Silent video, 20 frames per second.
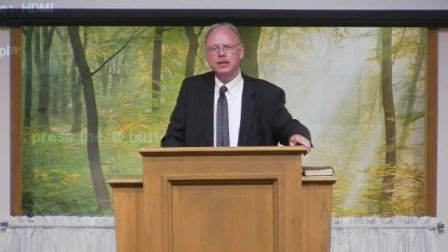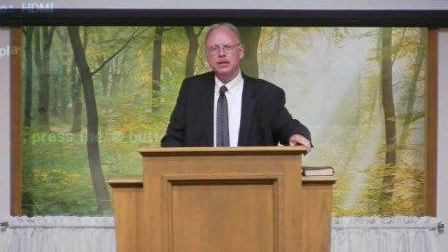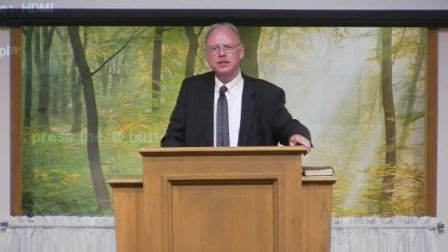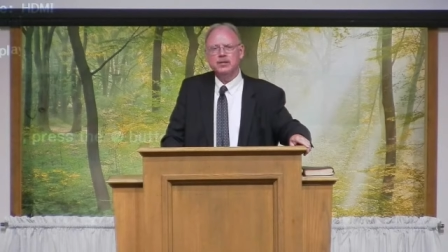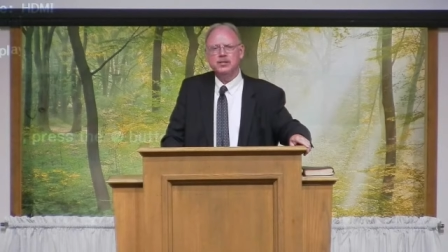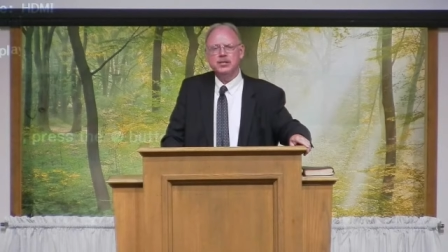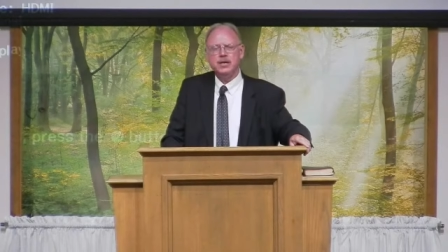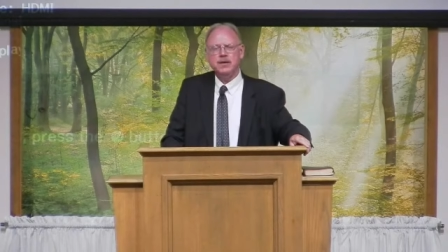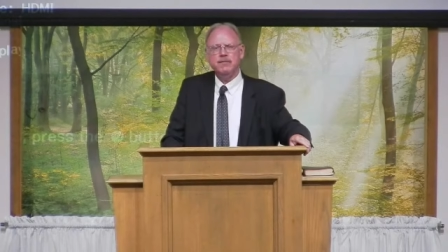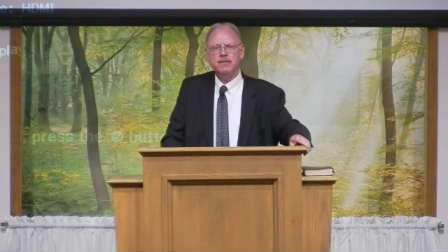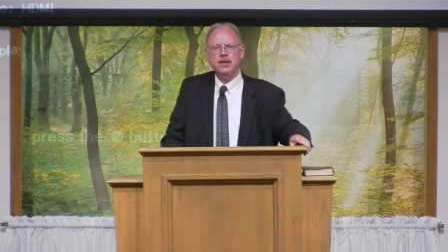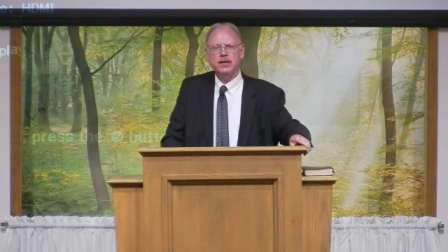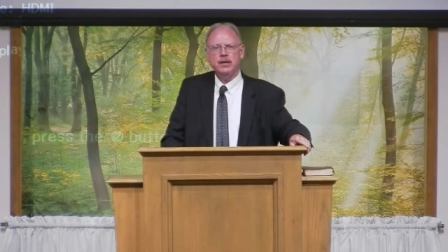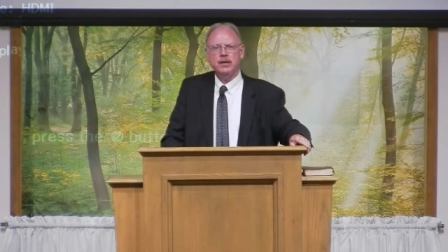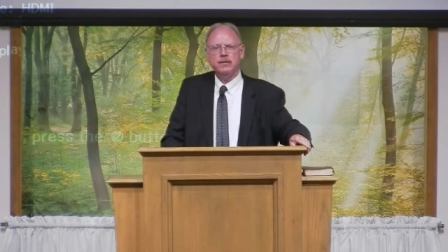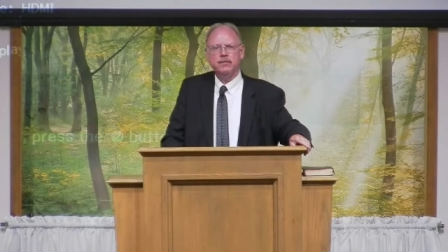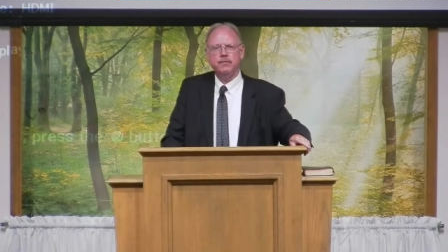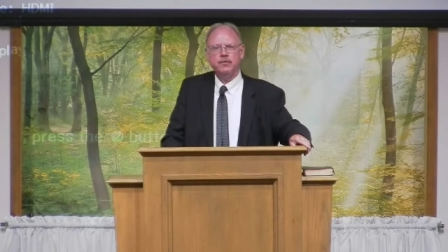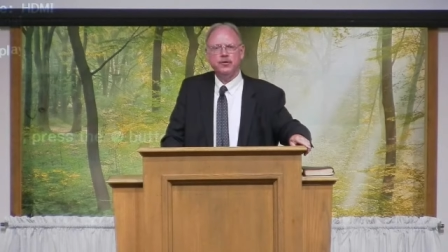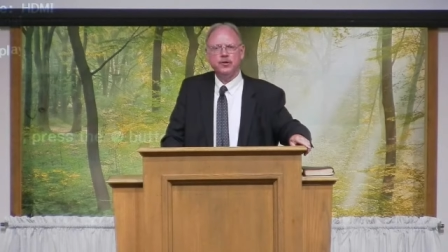This evening,
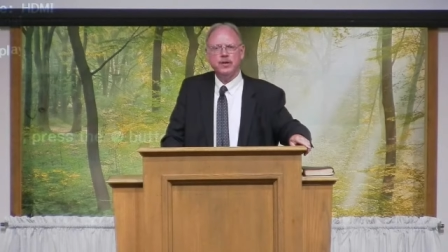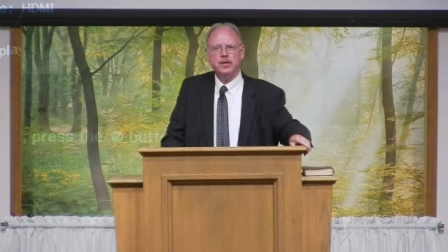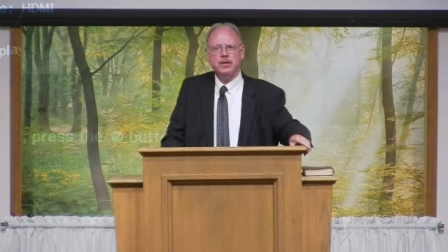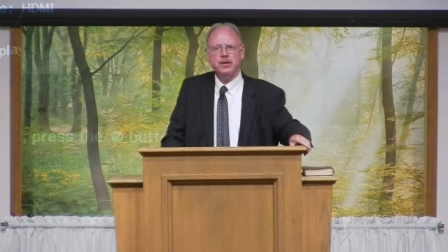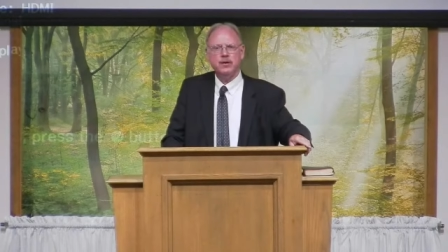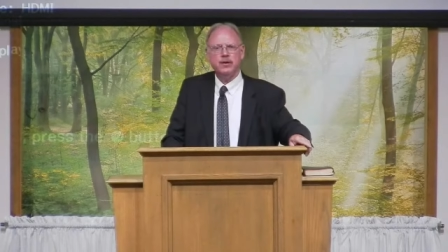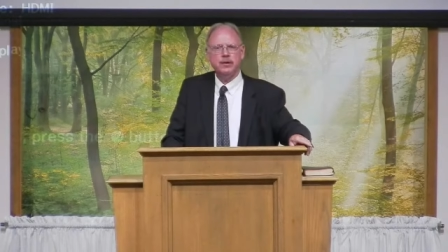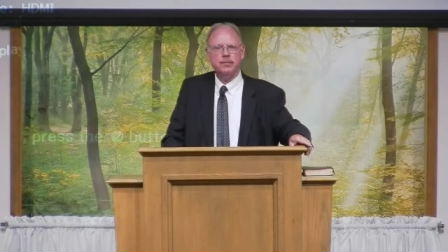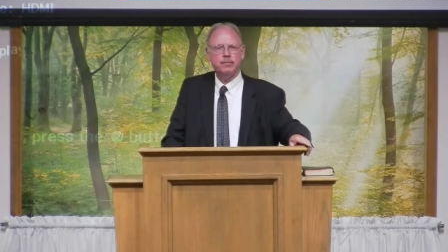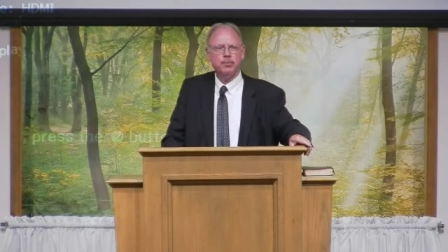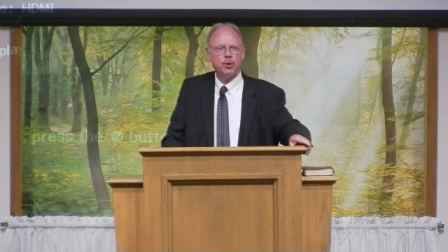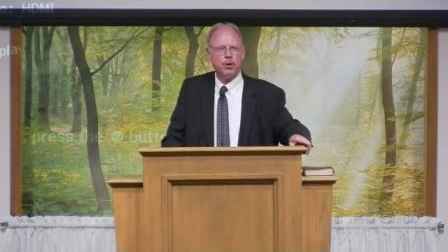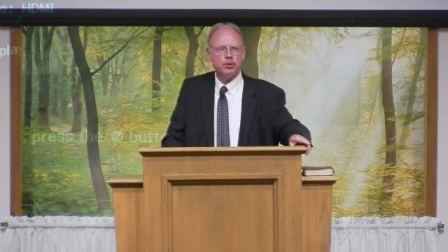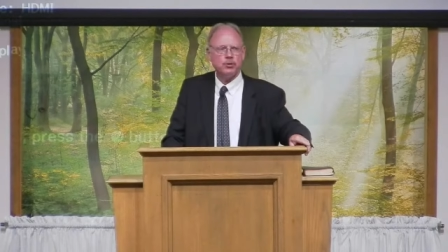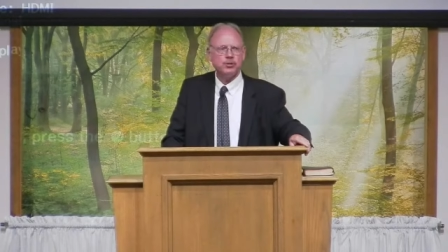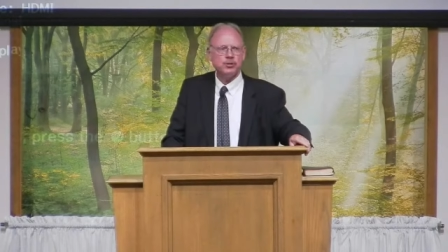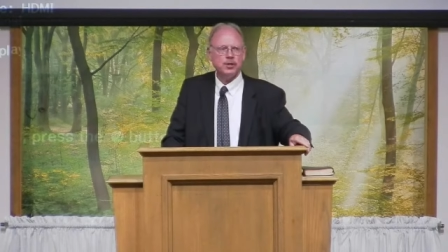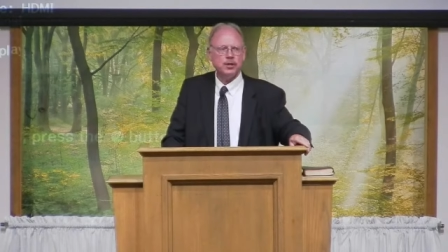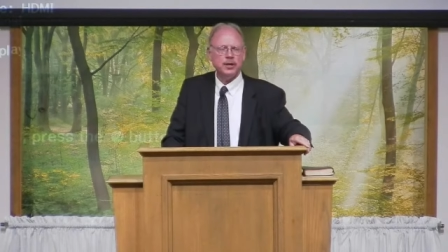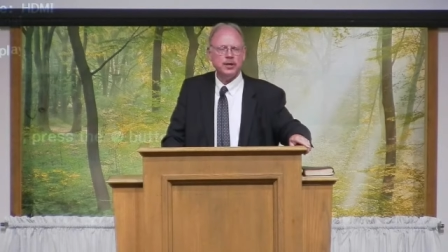if you're here in
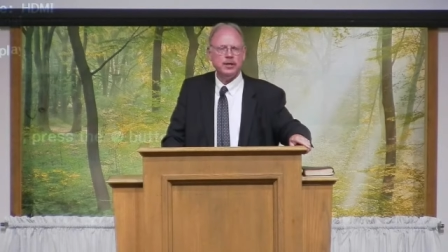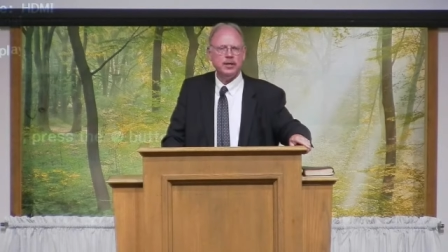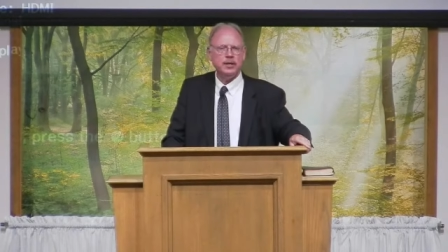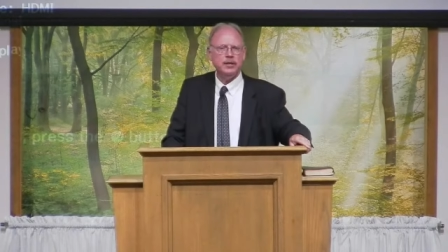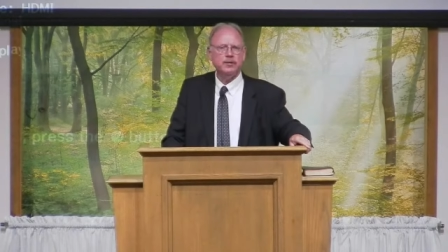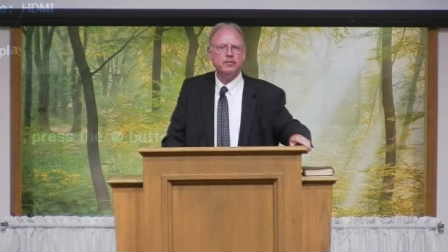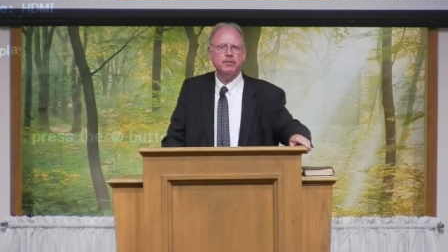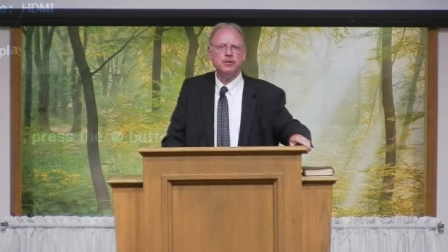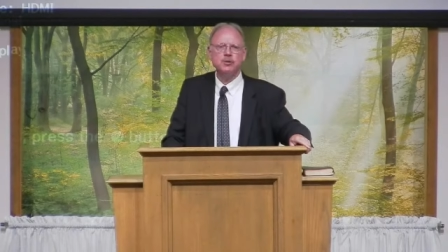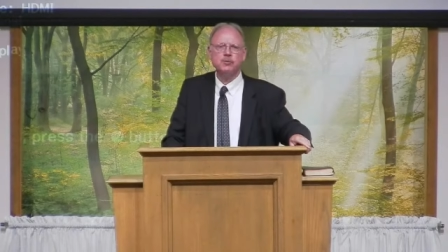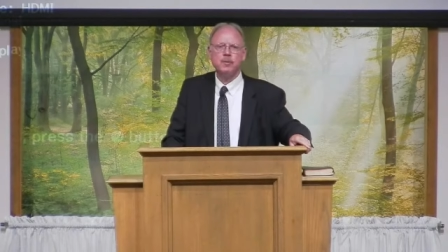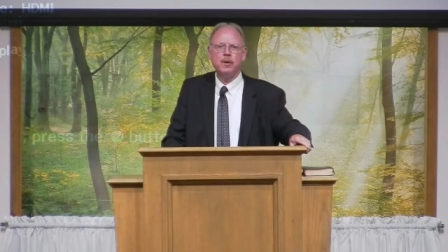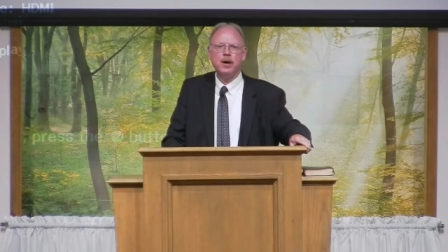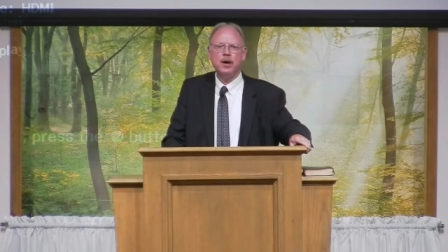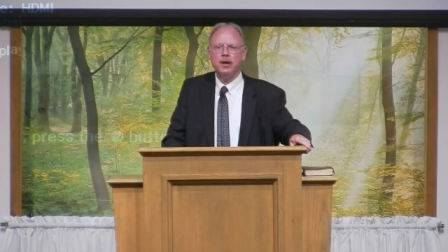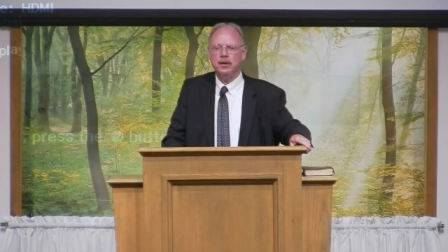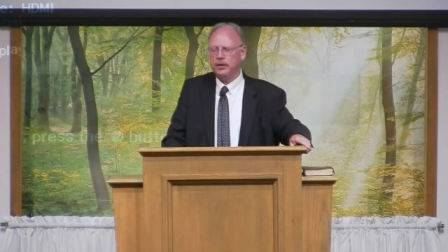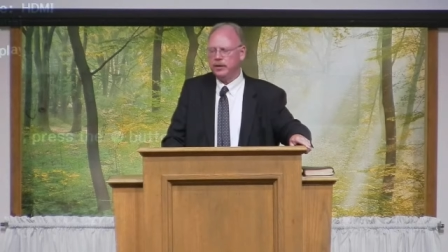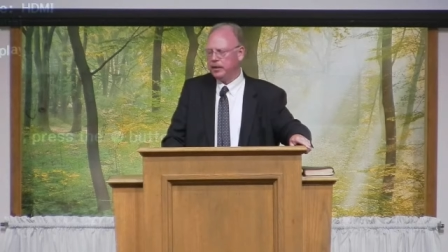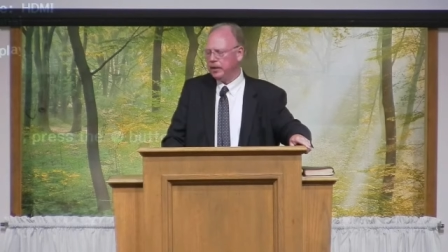person and need to
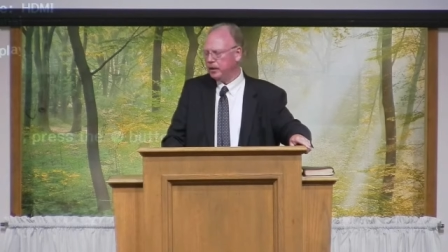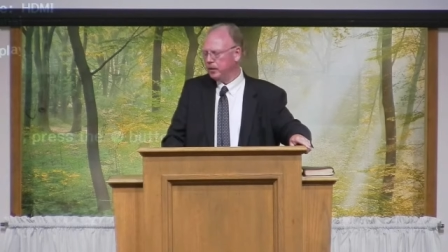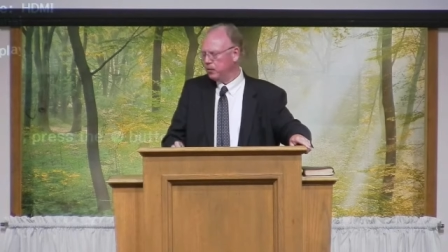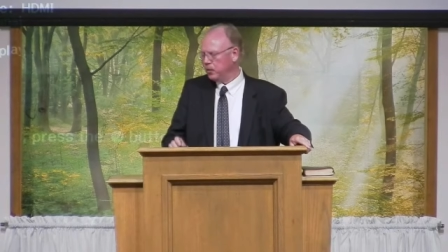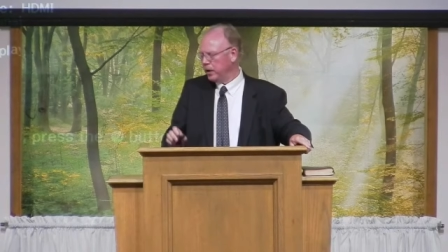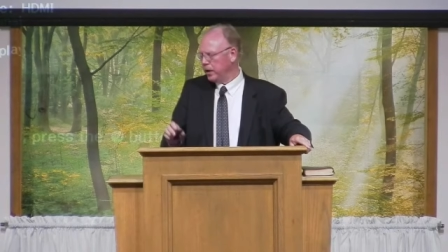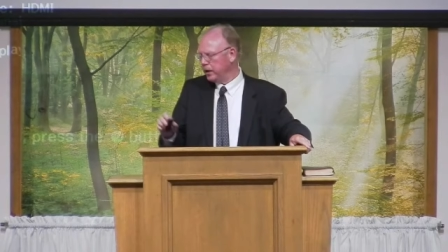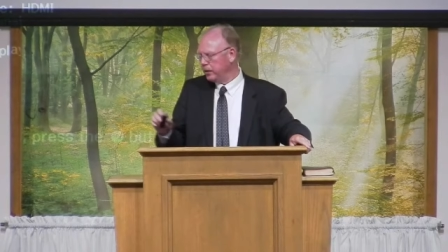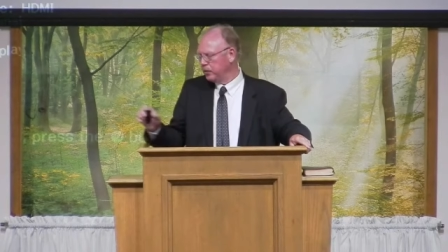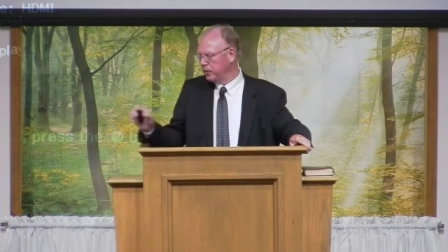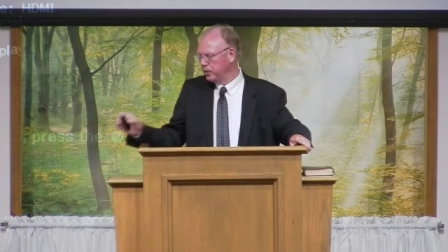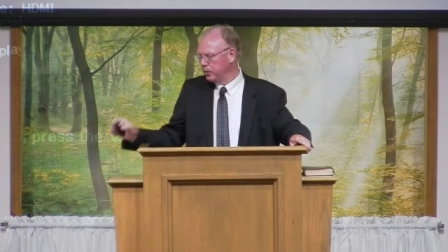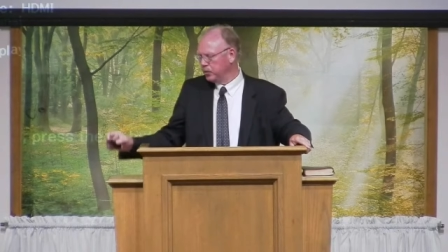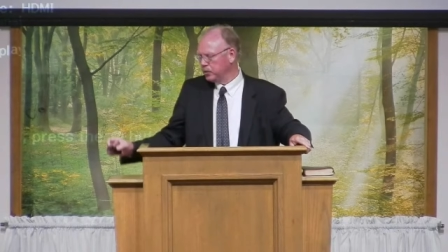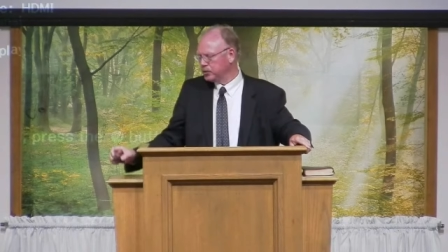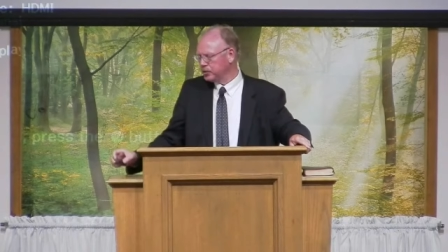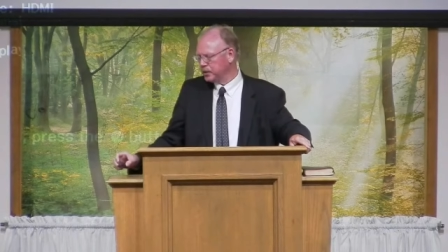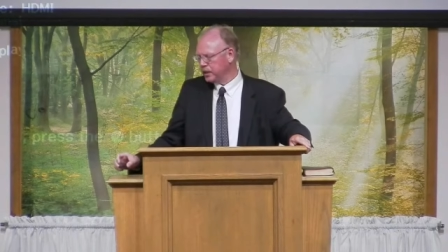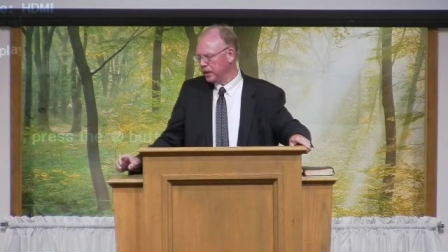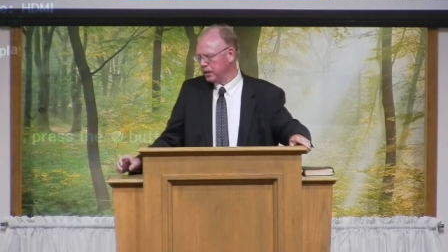respond in any way, we
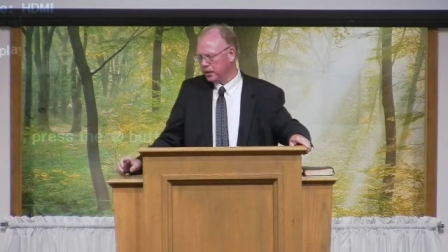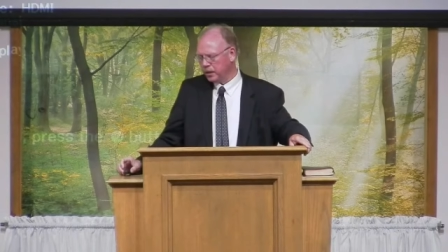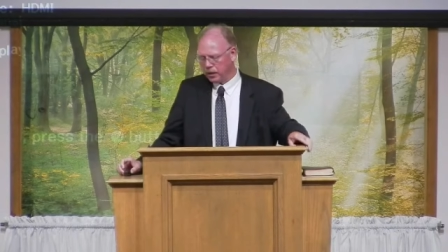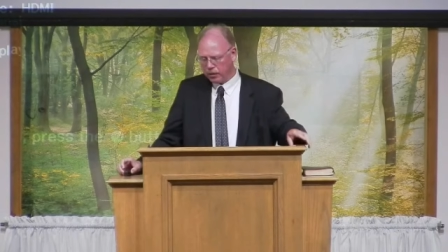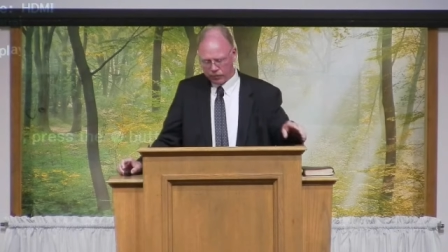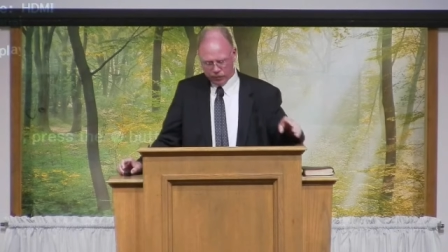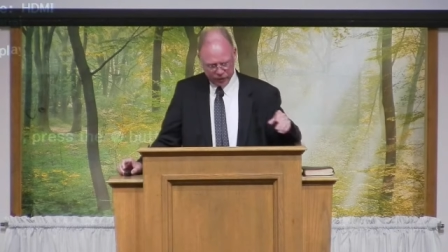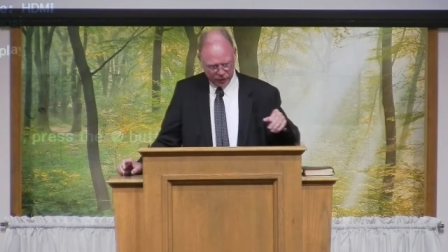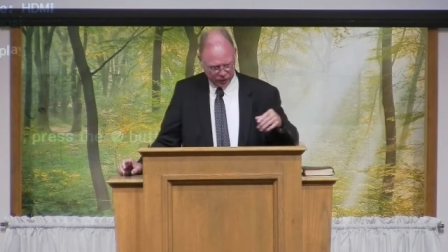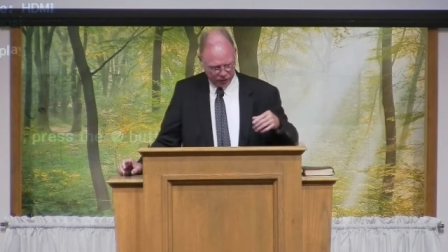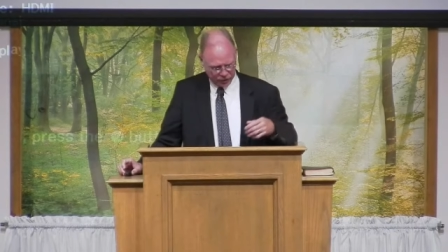will stand humbly